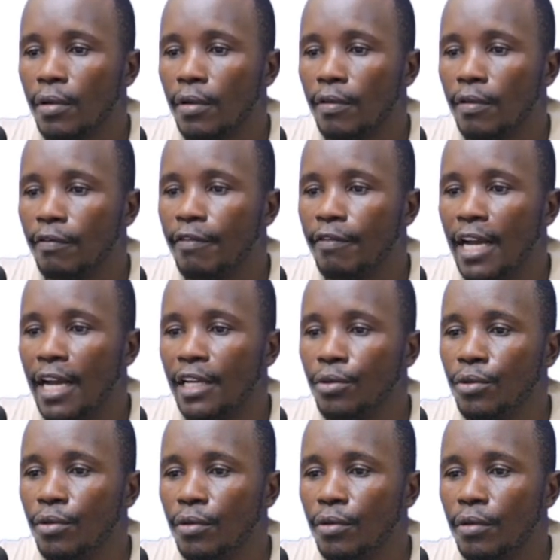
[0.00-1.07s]

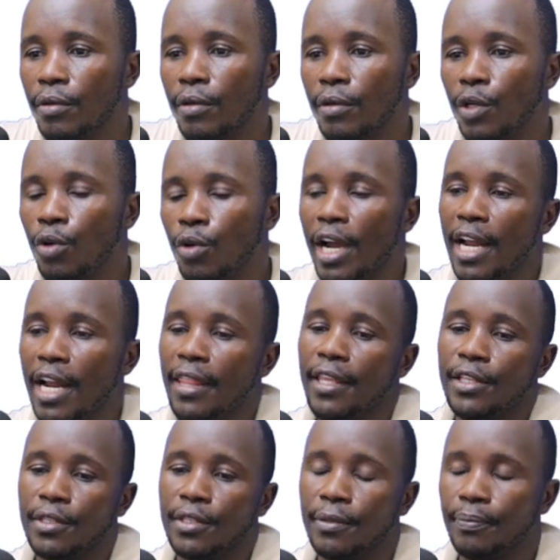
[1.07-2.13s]
Value, look at
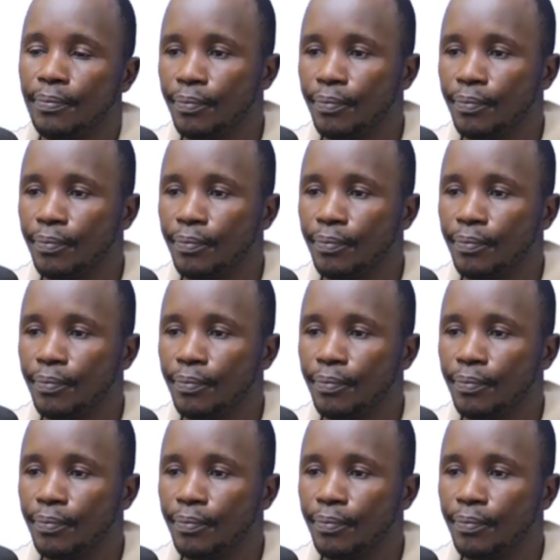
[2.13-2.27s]
this.